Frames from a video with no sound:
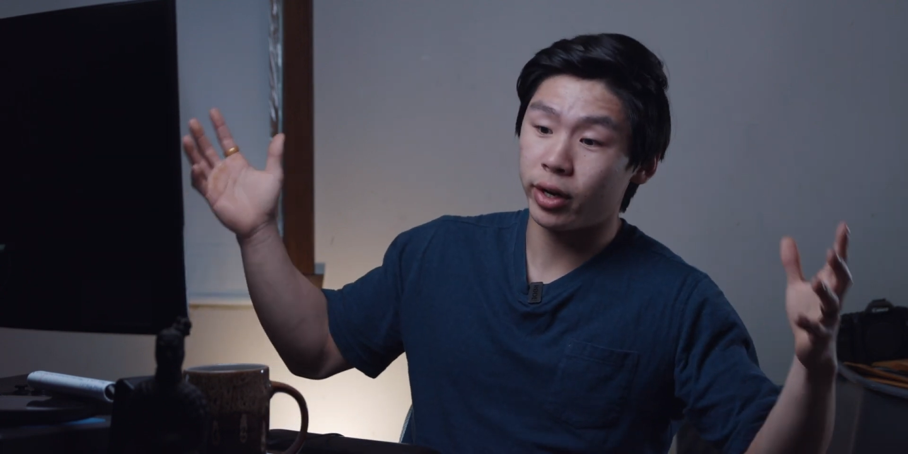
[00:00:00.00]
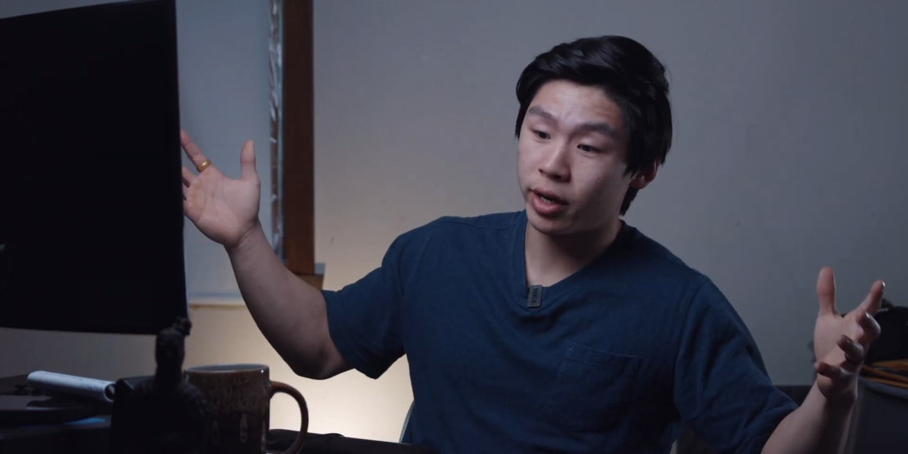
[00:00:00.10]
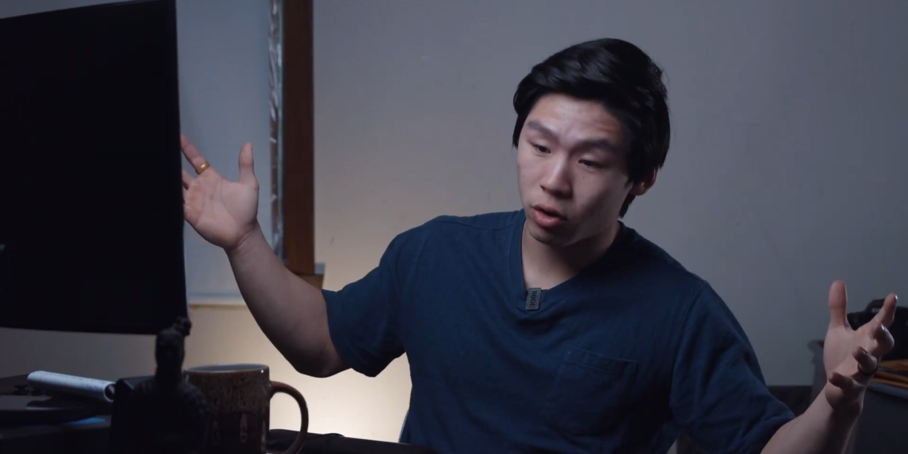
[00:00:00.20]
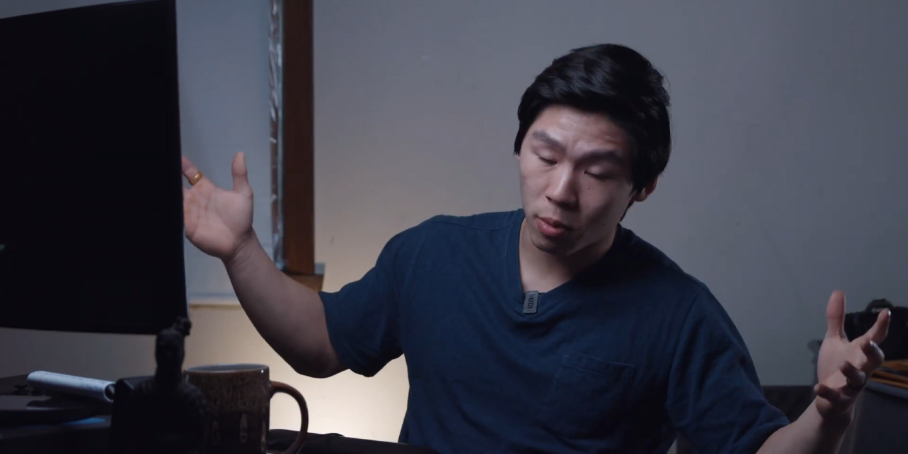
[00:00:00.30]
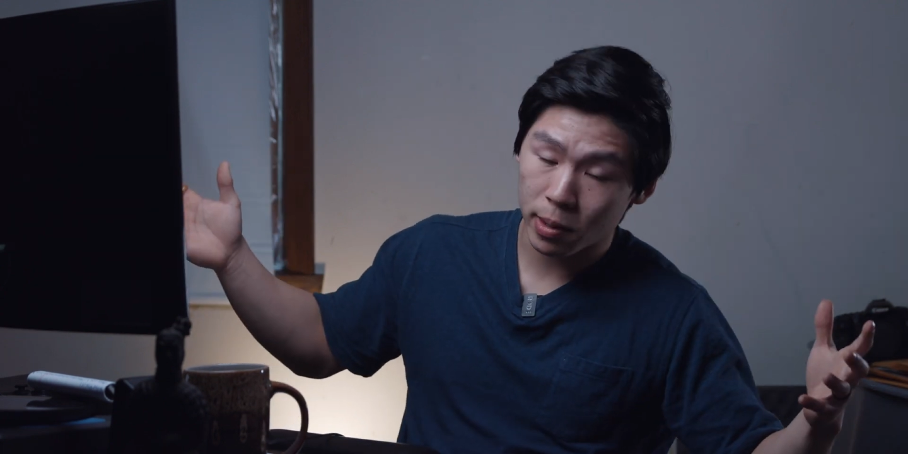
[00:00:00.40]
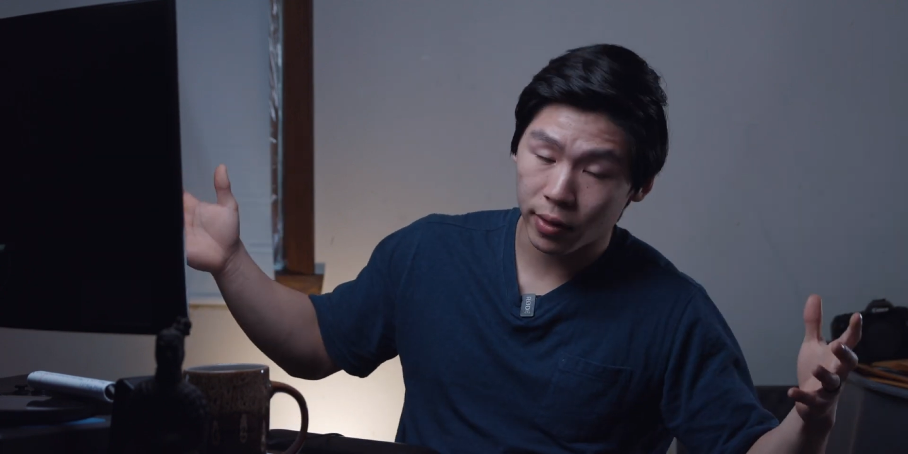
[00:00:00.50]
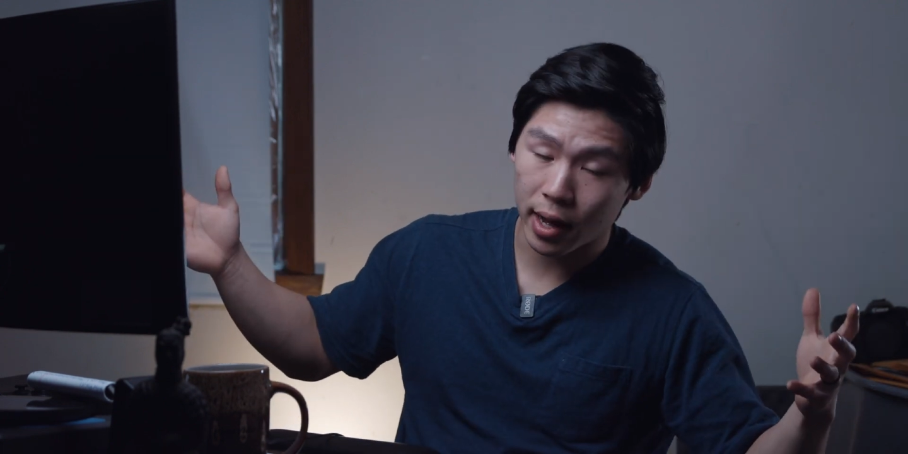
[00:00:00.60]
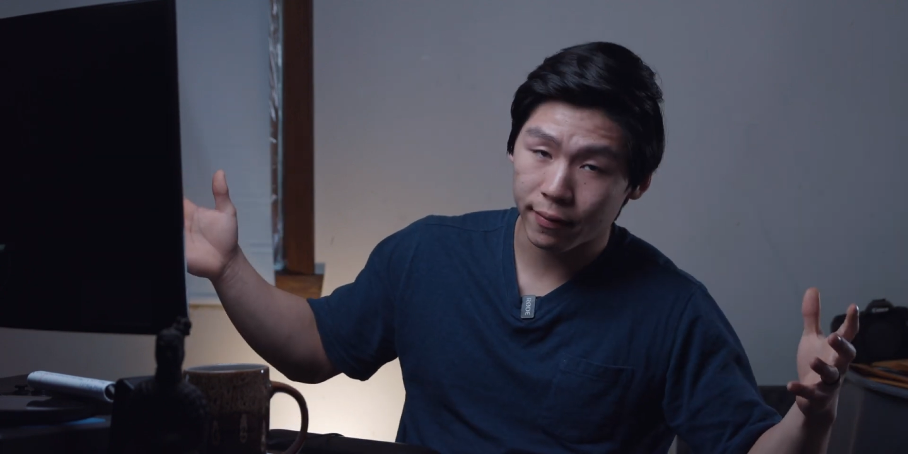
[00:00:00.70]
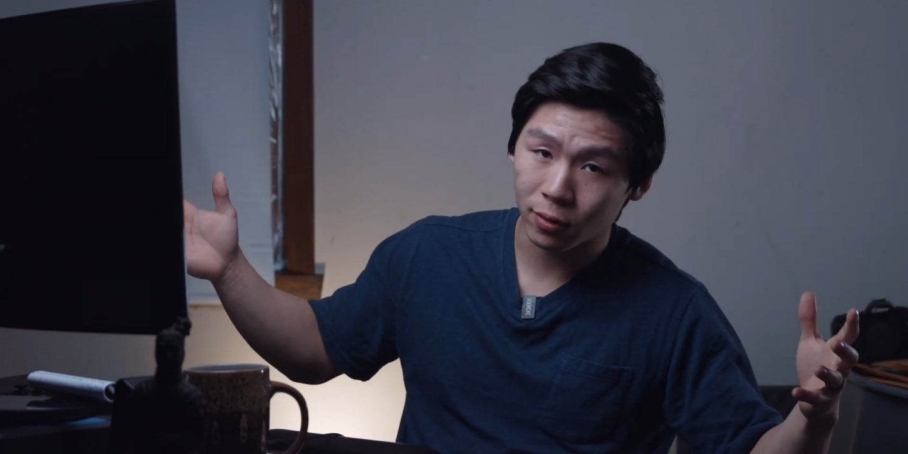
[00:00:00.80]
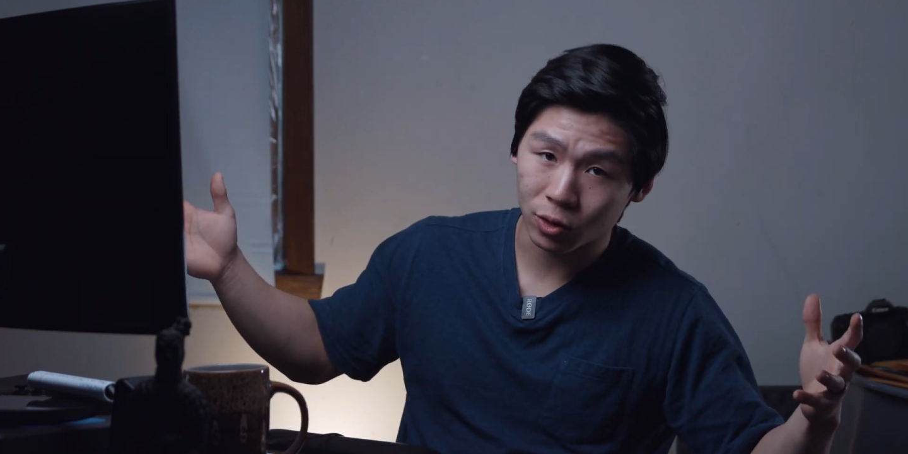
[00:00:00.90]
need to know about the
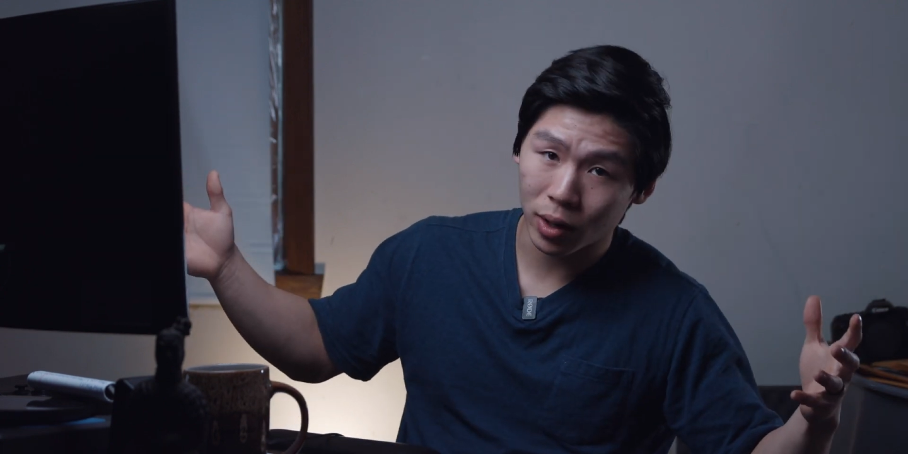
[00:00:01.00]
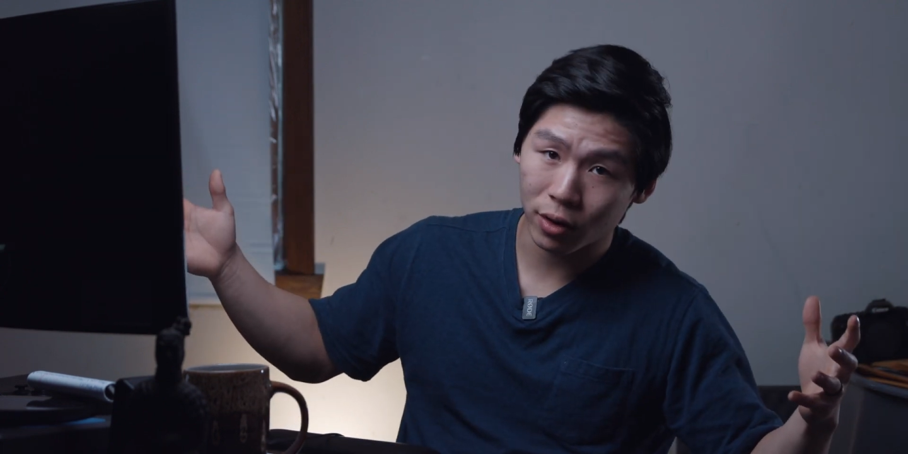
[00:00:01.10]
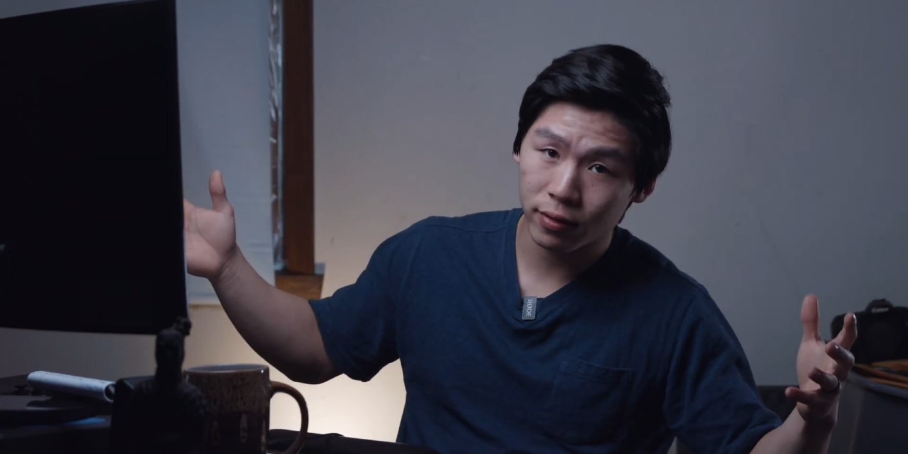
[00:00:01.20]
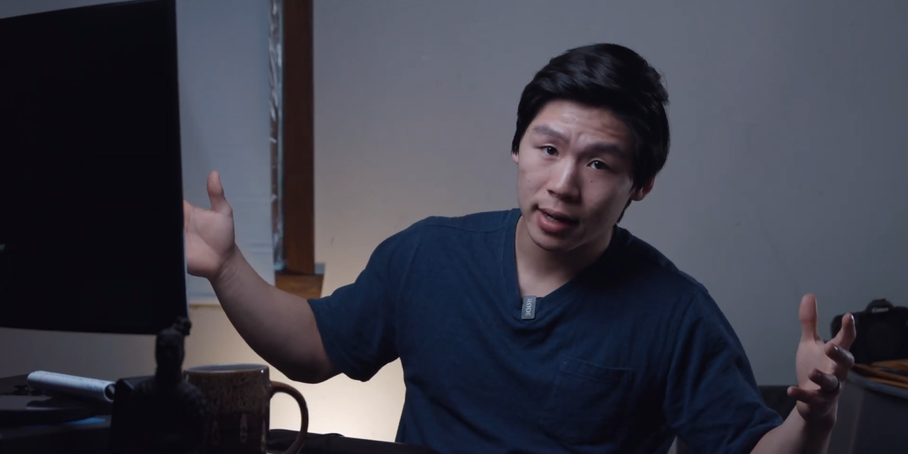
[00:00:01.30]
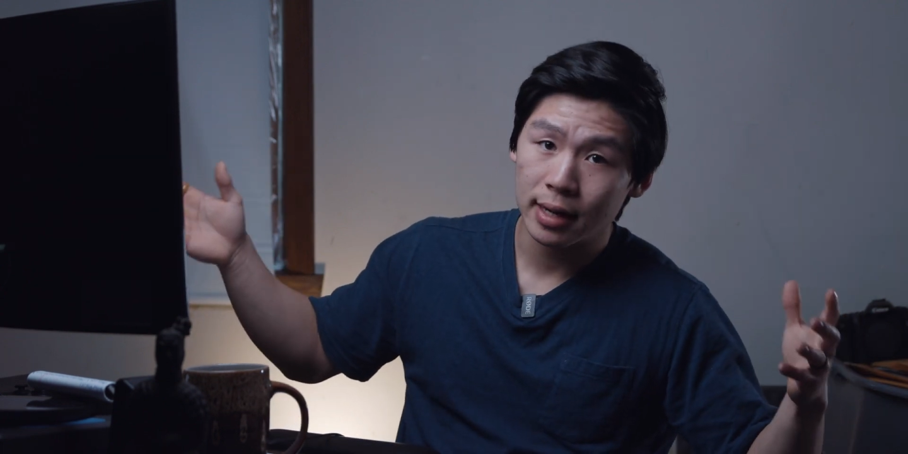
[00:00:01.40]
iPhone 12.